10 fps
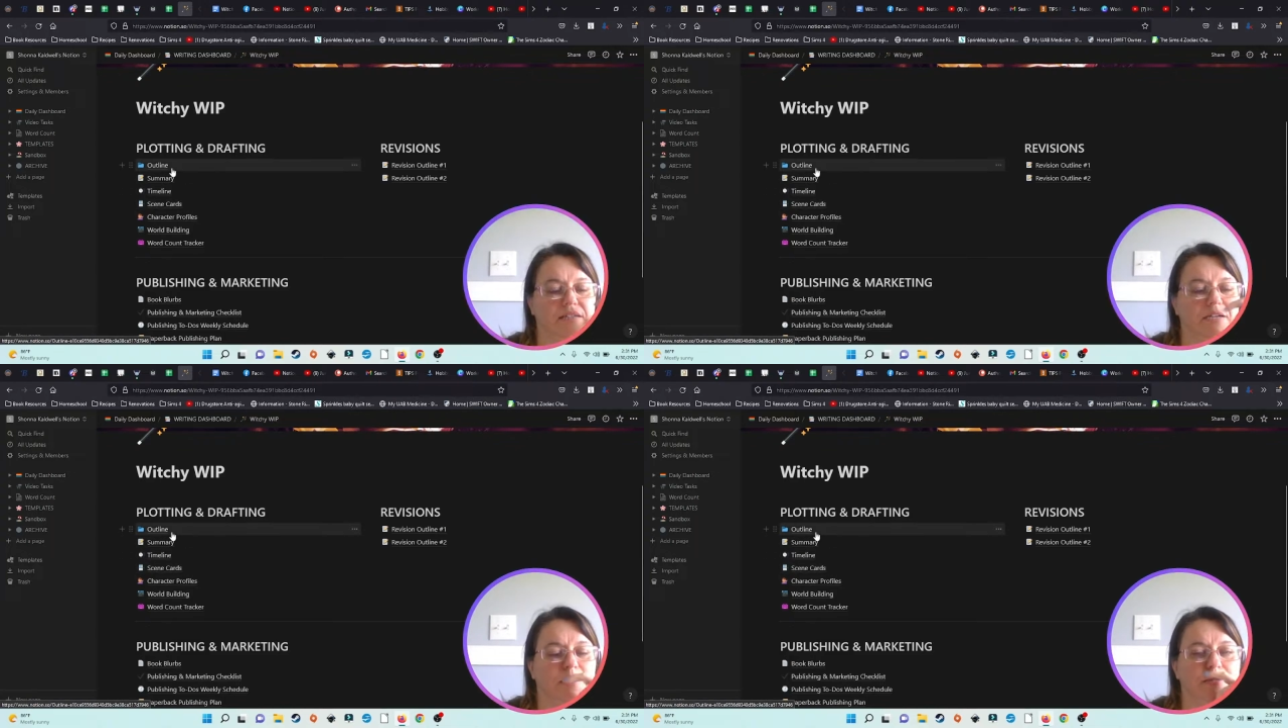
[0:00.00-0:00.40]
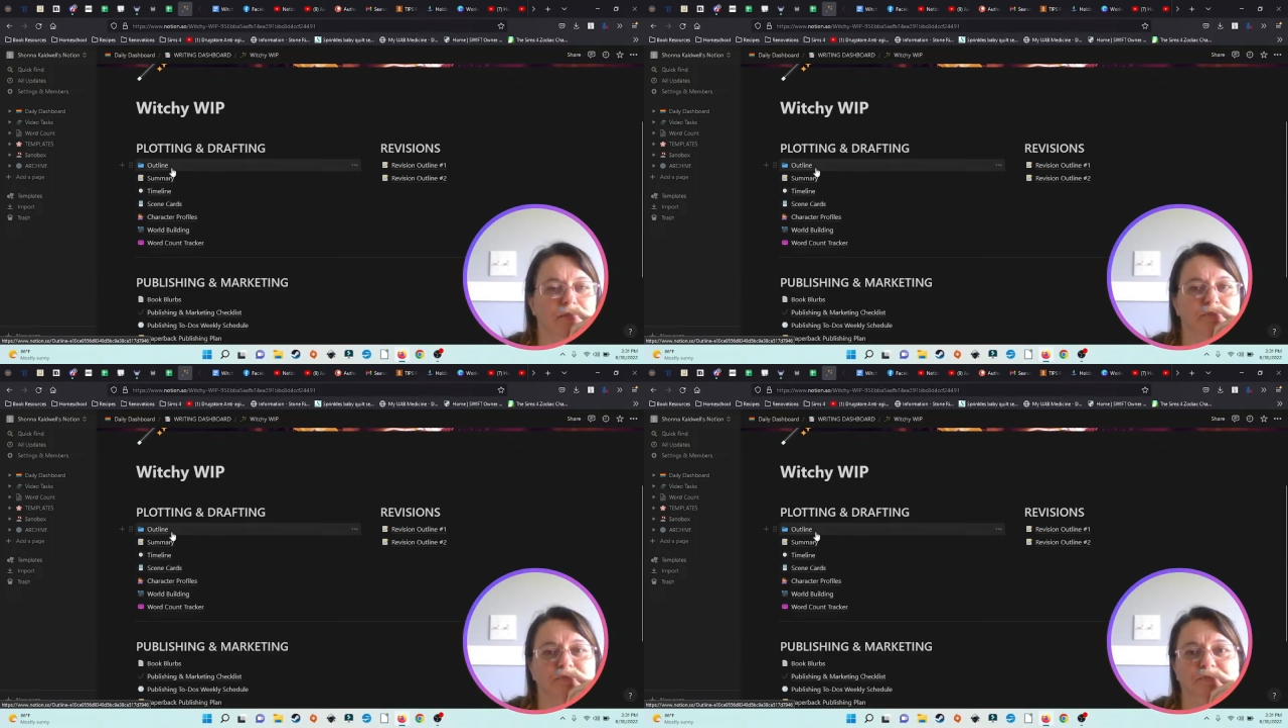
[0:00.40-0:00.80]

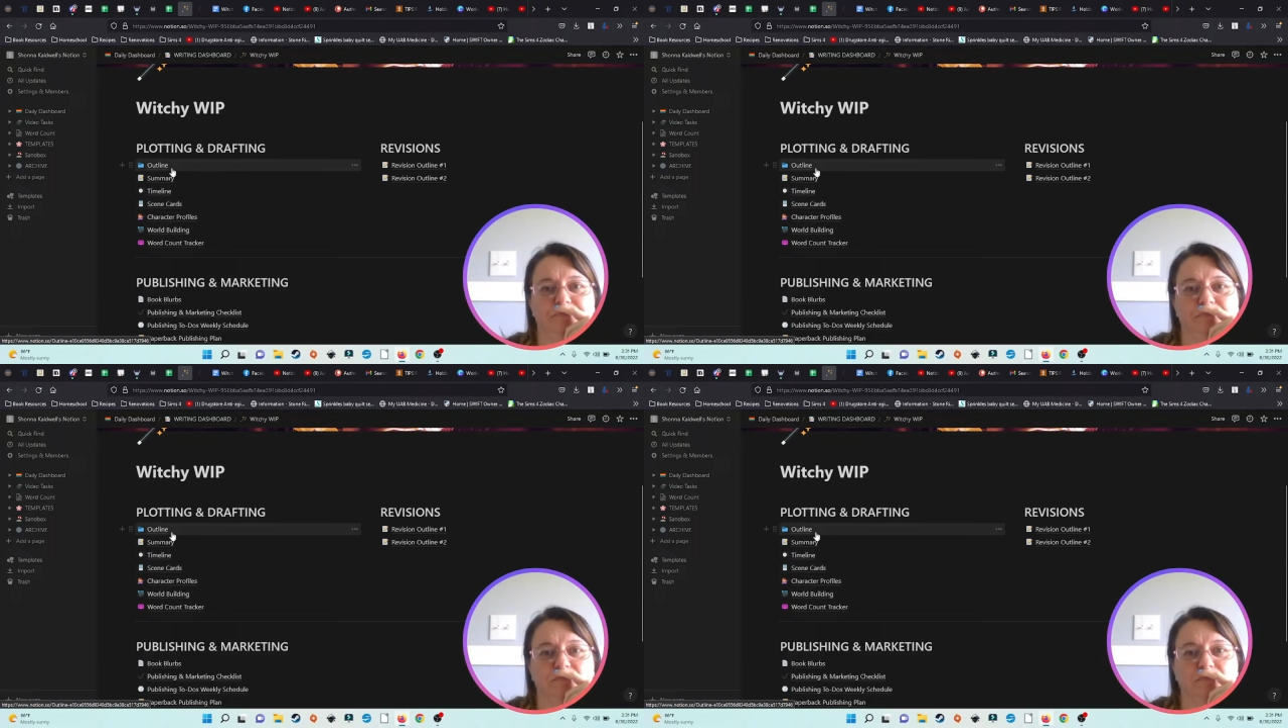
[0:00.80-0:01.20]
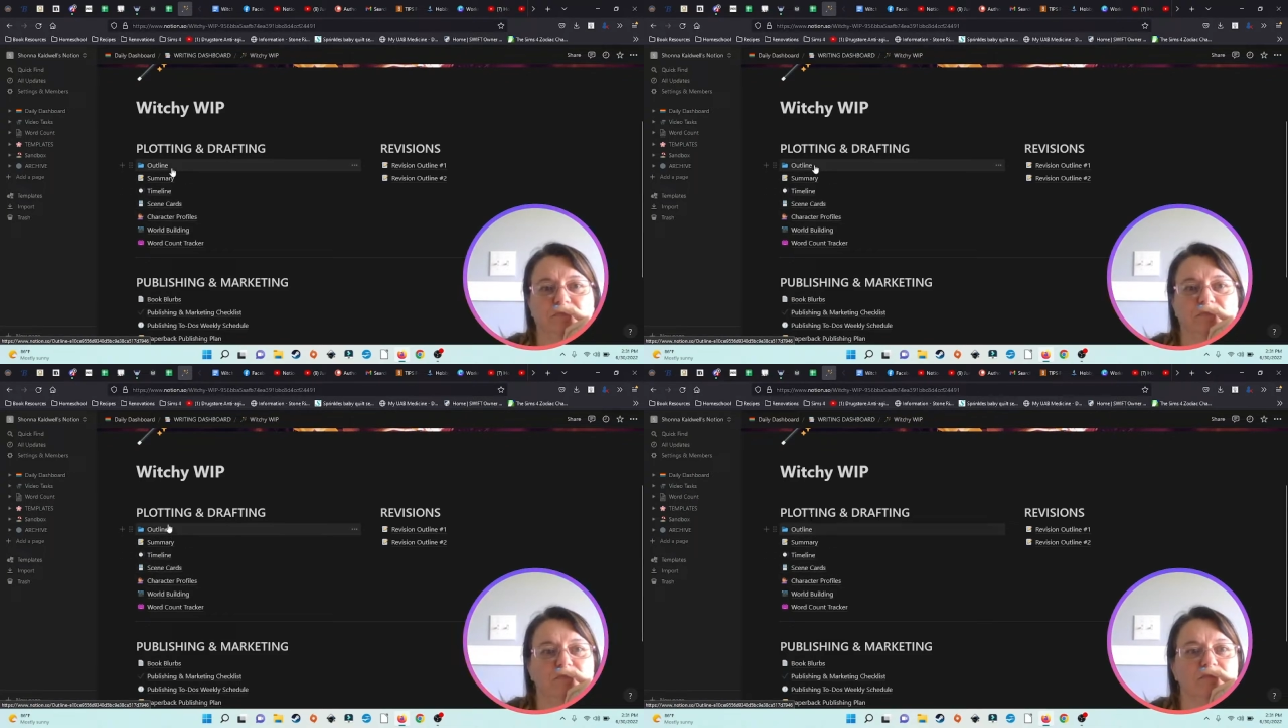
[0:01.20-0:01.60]
And
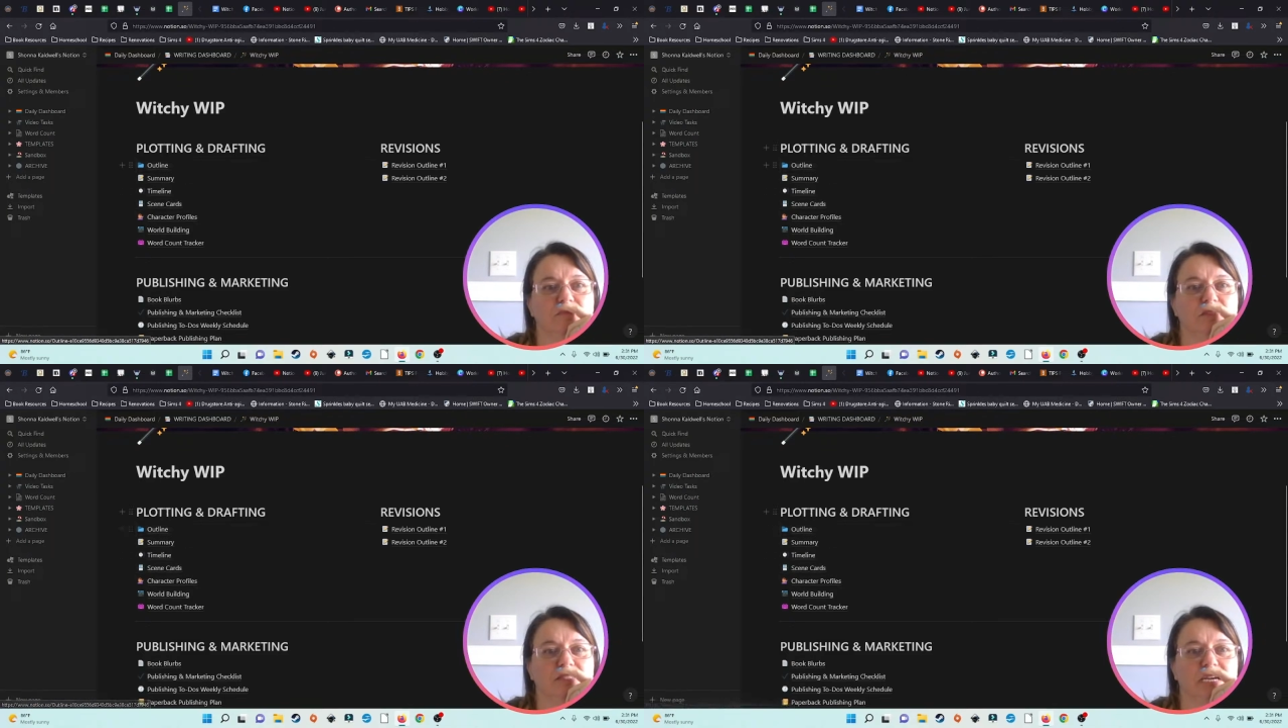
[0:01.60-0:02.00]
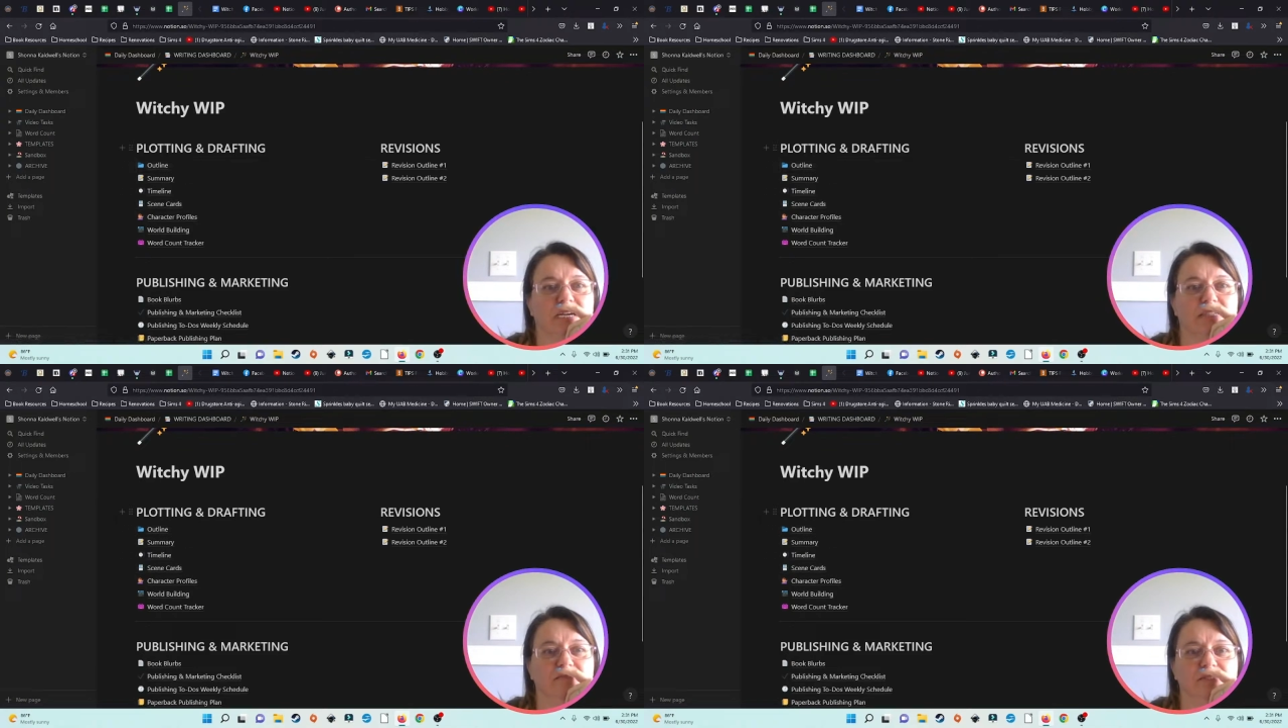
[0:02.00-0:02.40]
it's
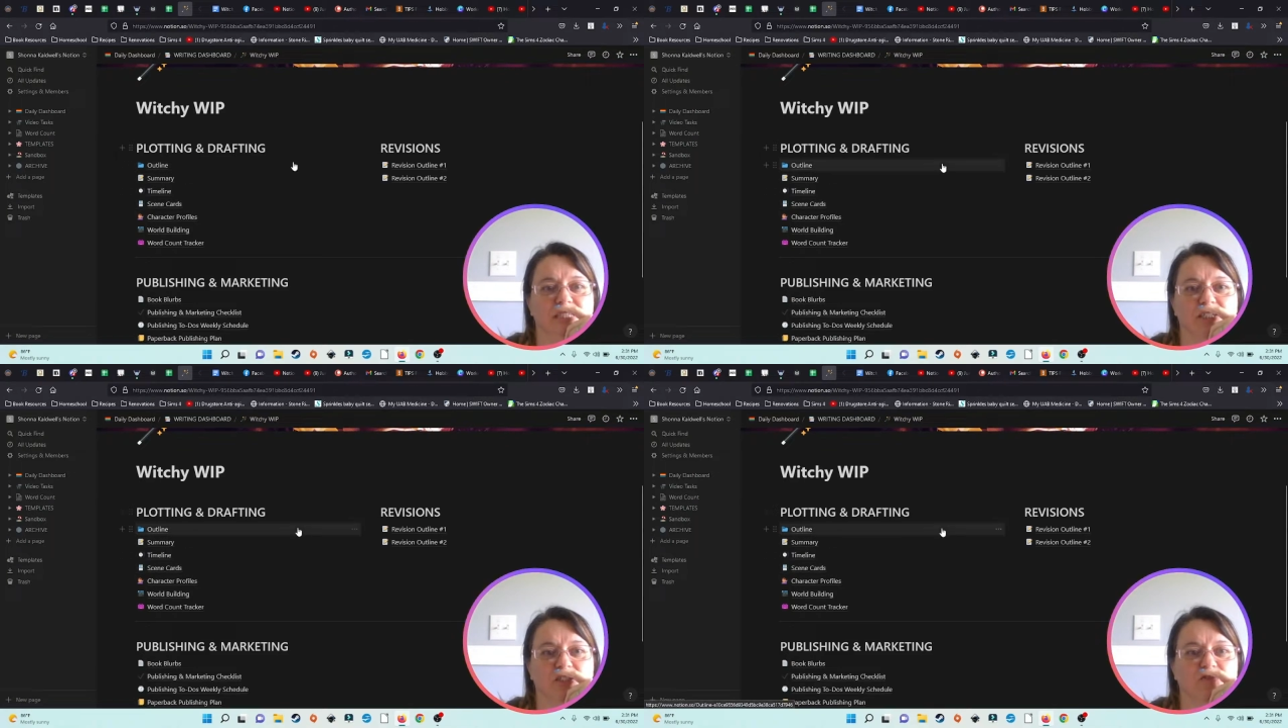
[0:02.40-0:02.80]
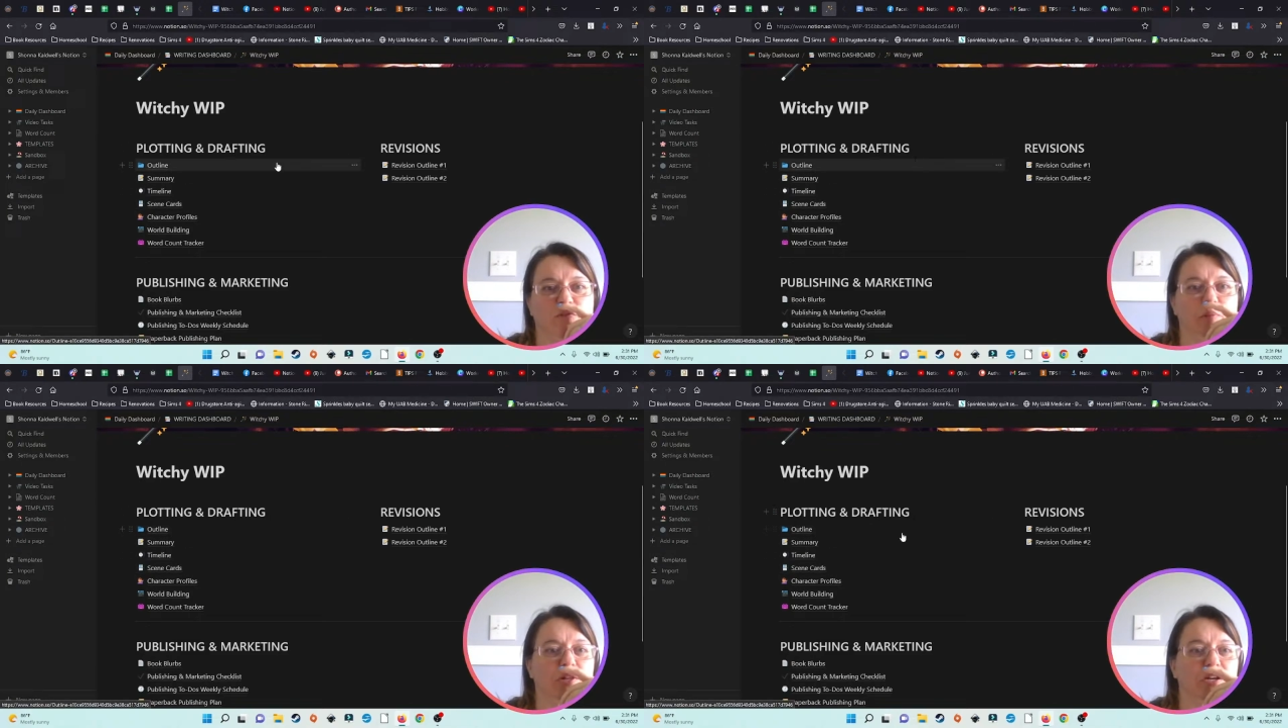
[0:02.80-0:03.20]
got sections for
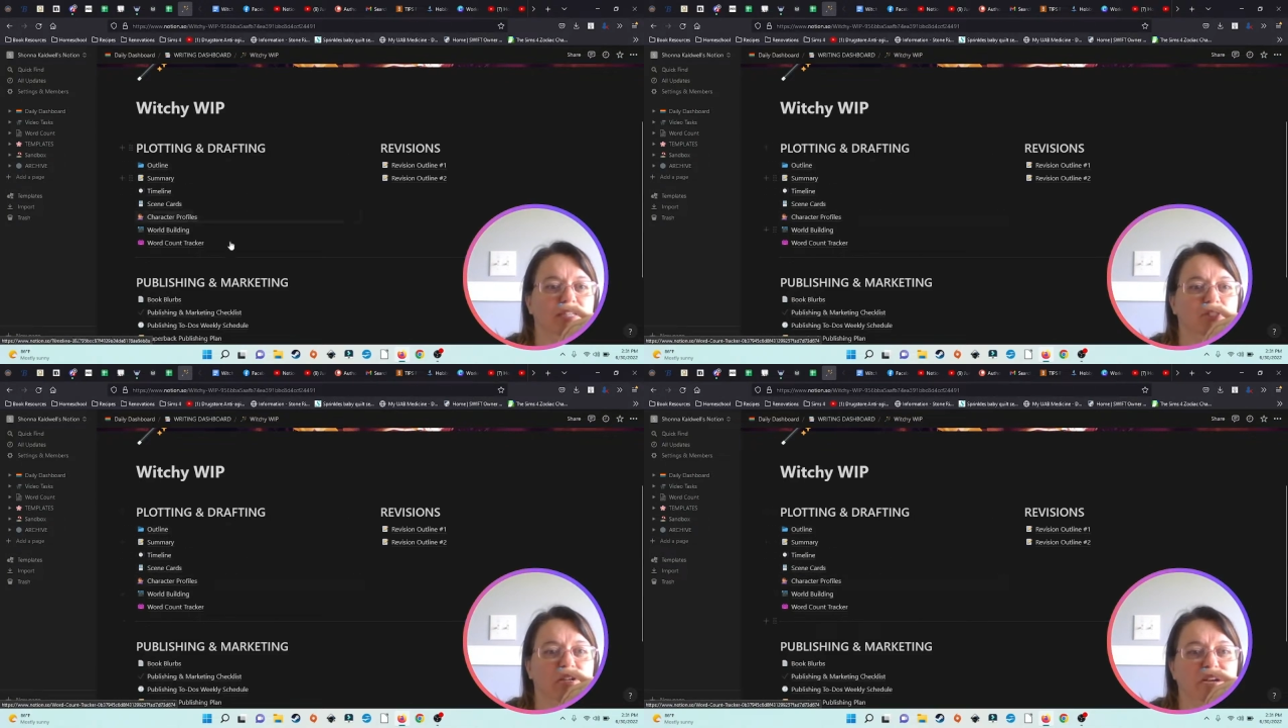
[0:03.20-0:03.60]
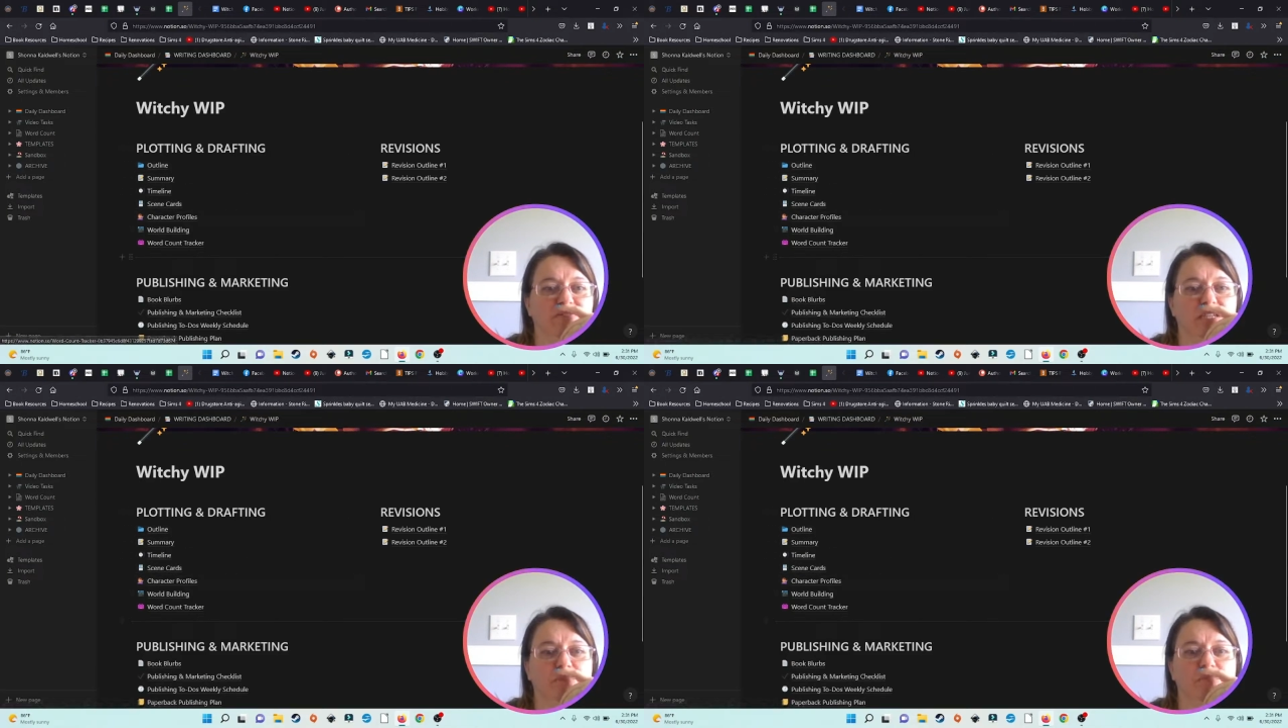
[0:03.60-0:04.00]
my plotting and drafting,